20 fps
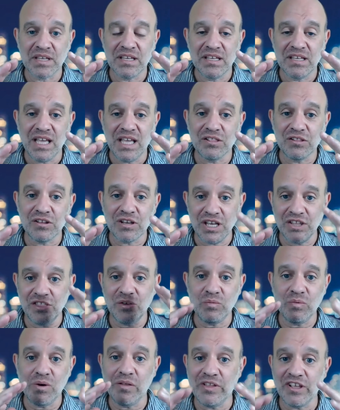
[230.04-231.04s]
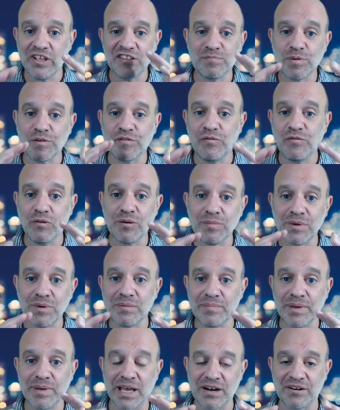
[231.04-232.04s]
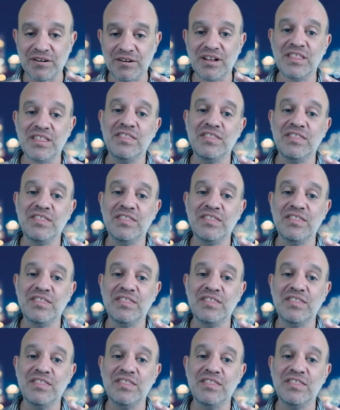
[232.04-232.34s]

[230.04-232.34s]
and look at the one that's performing better.